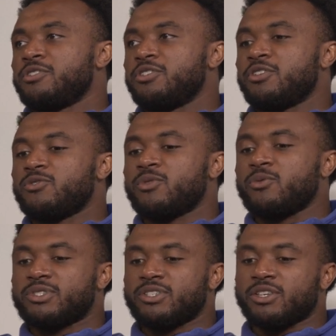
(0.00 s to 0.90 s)
you know, what
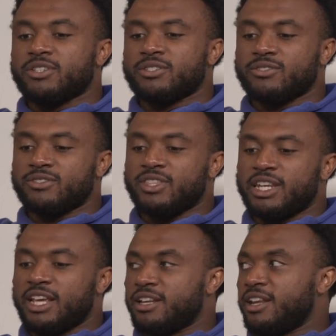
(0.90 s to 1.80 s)
we see in the
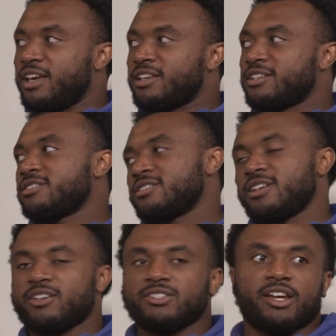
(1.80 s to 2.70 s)
day-to-day
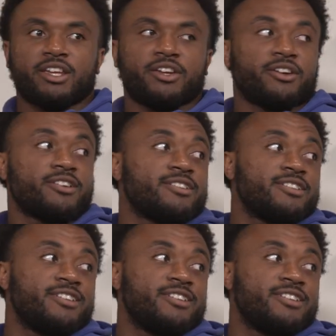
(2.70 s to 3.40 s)
outside of here.